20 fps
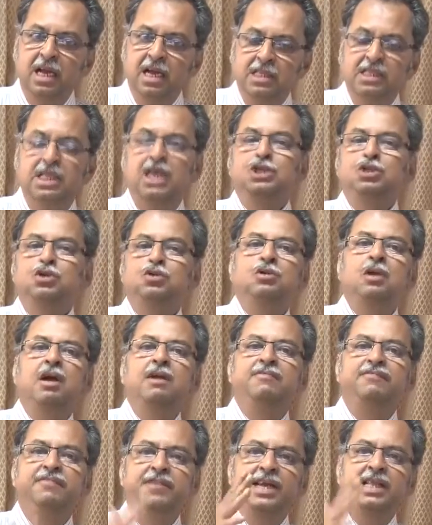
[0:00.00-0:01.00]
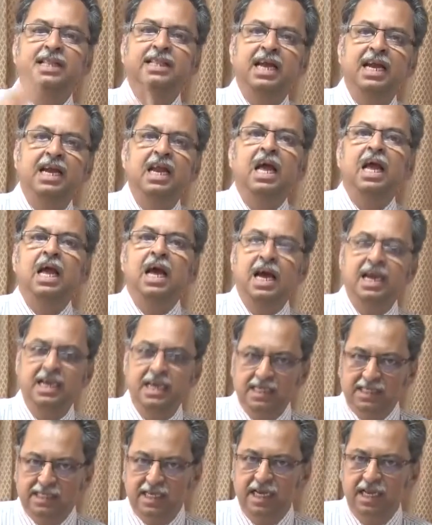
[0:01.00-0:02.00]
They should not feel that
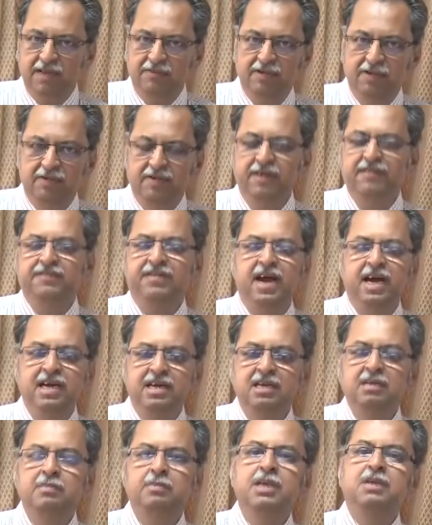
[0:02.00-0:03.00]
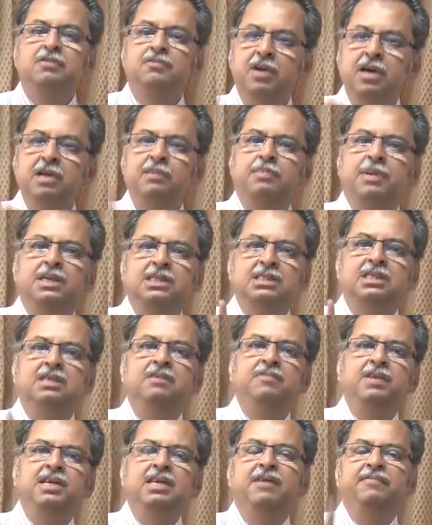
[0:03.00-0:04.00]
unnecessarily we were frightened, but one
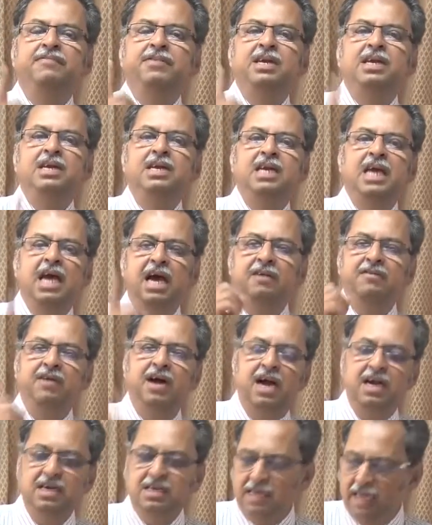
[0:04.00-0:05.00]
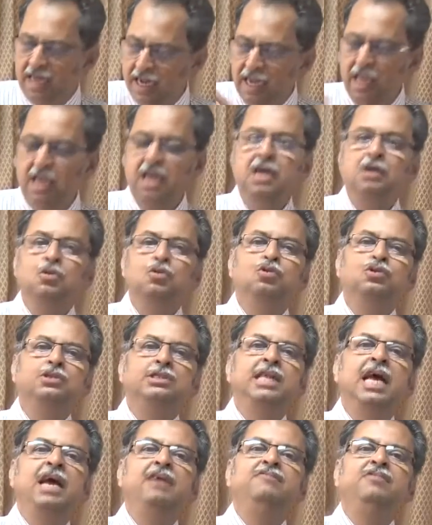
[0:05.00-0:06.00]
person will definitely have a heart attack whose
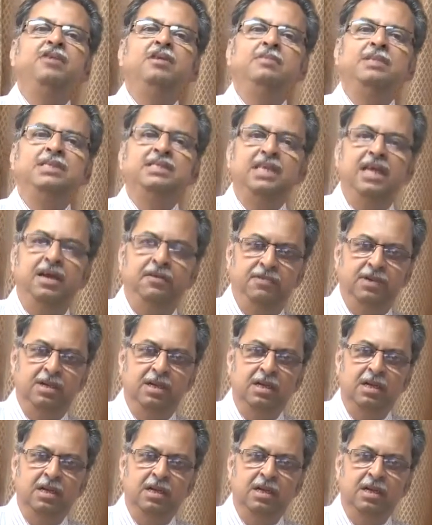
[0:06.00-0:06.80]
life will be saved.